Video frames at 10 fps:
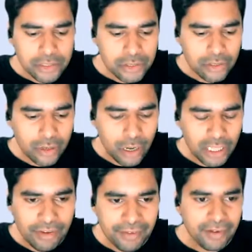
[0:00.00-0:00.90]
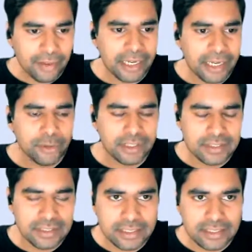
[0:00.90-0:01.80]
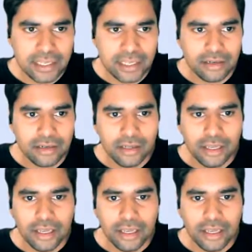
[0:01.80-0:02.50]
So all the way from like 2016,